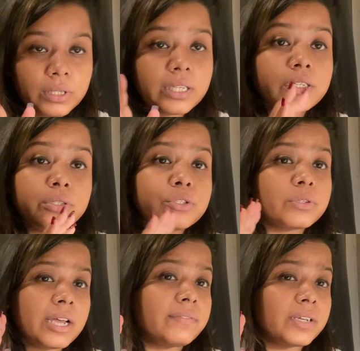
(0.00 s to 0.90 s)
that you should
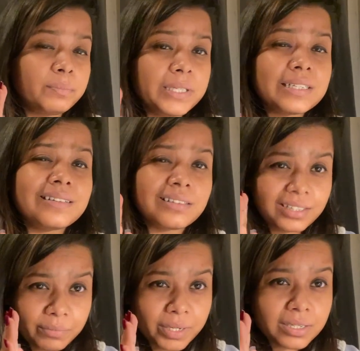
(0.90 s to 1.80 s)
have completed 3
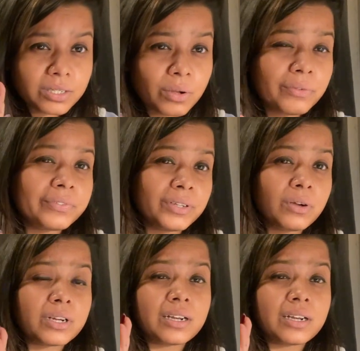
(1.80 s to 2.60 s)
months of your